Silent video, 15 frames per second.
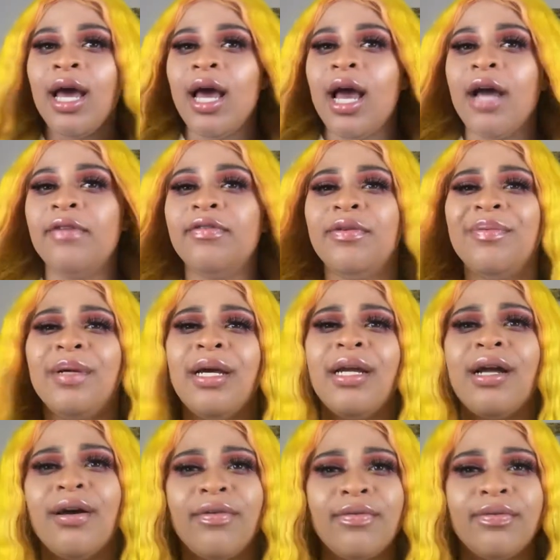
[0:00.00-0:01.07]
after being
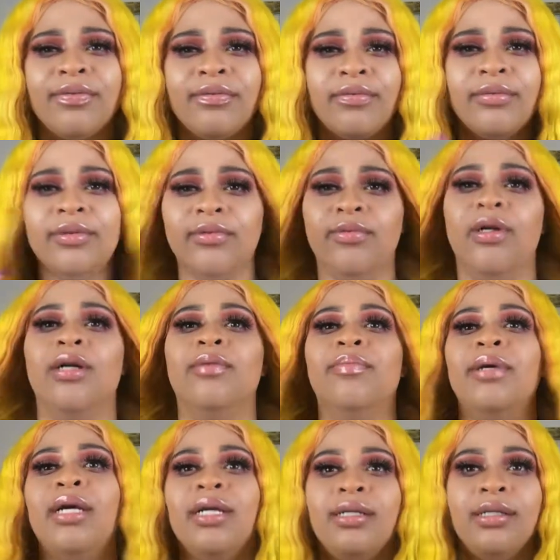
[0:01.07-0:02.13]
out, well,
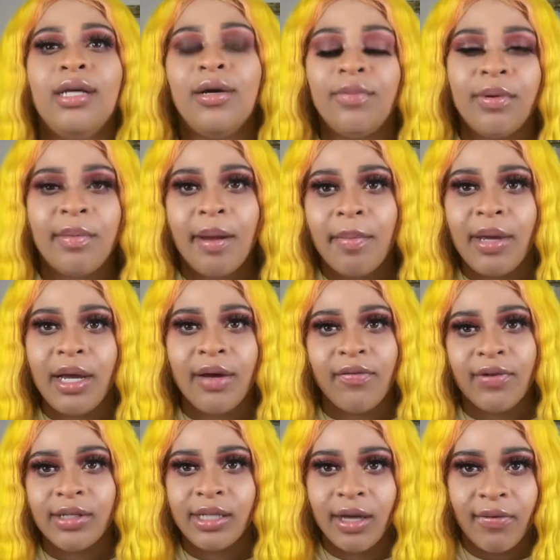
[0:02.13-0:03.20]
being done with my makeup
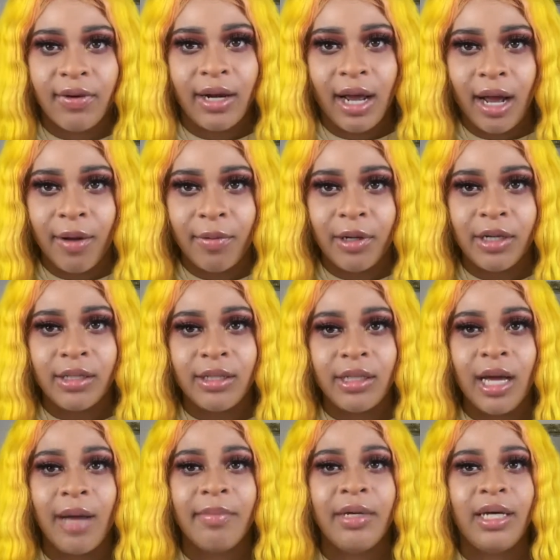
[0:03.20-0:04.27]
for 7 hours.
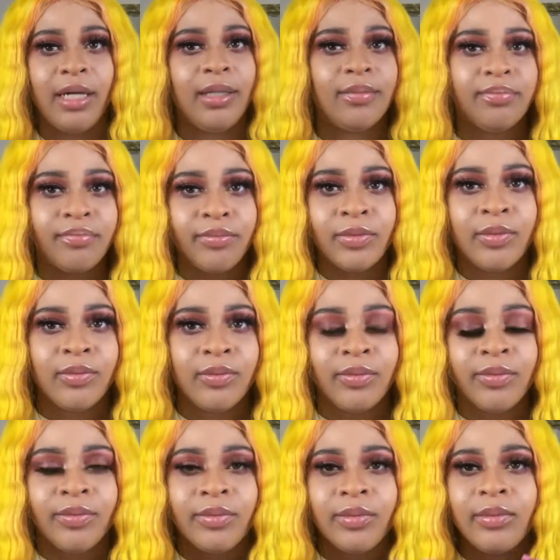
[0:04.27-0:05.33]
I mean,
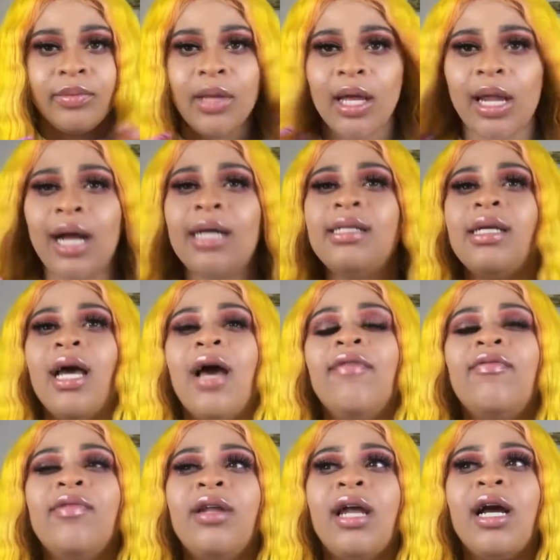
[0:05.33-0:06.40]
and like I said, I
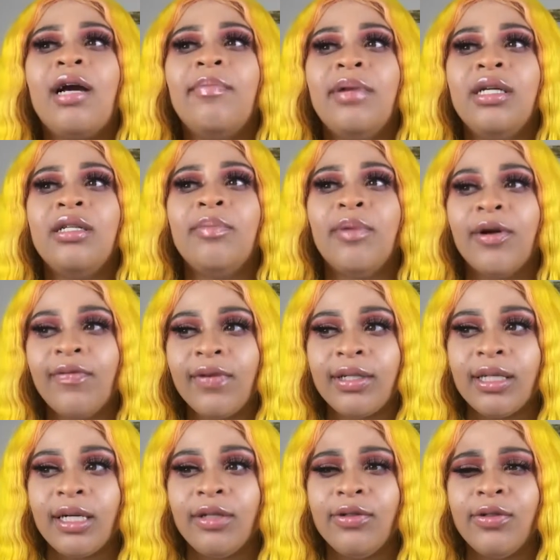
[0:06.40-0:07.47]
feel like I picked the perfect
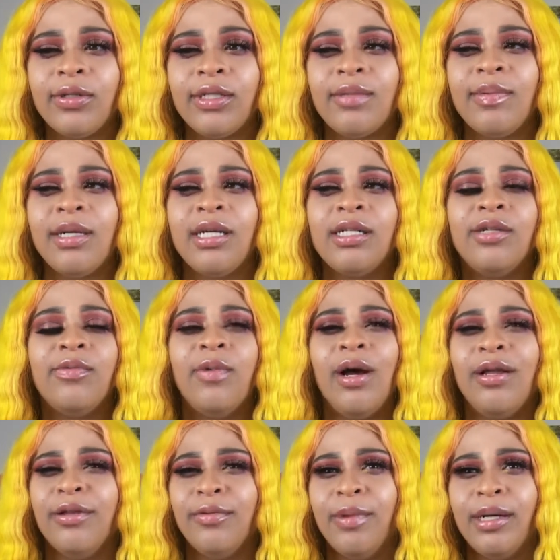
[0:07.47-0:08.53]
day to do this because the
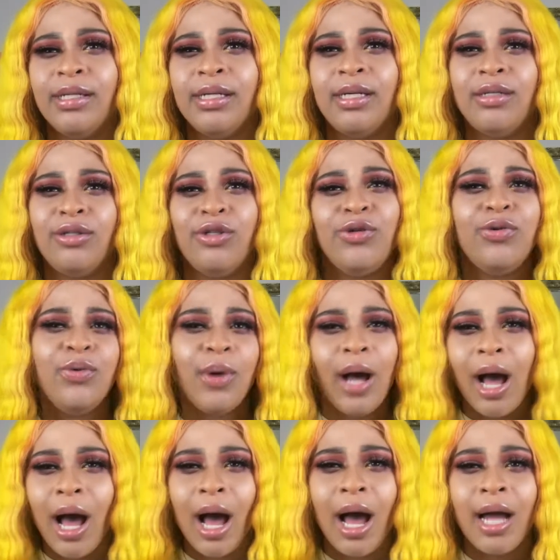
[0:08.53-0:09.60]
weather wasn't too
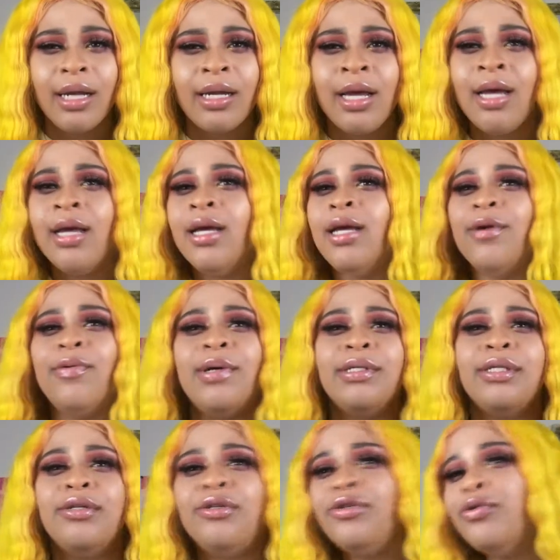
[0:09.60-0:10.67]
hot, it
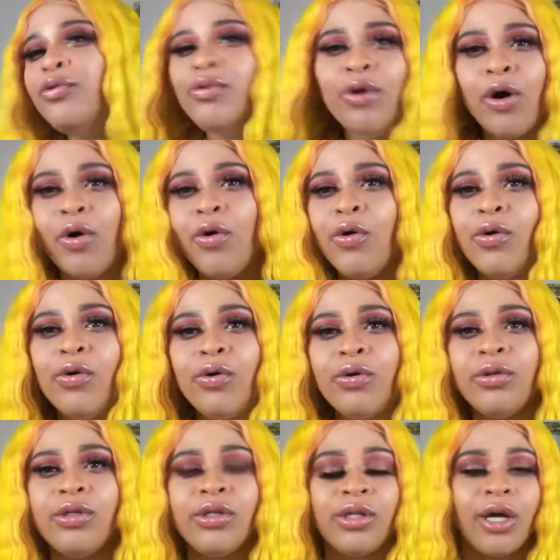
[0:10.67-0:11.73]
wasn't too
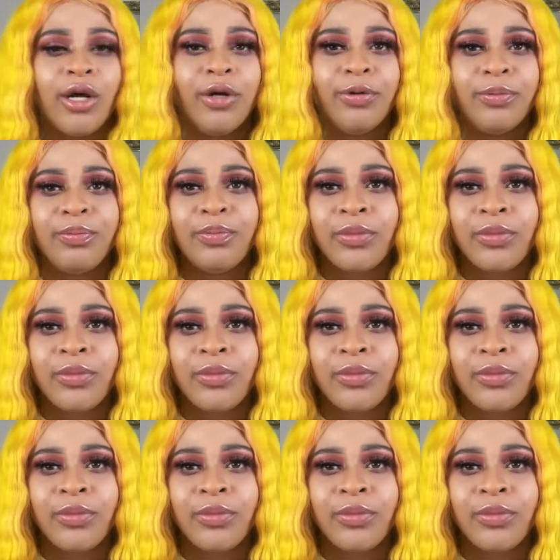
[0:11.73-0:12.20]
cold. So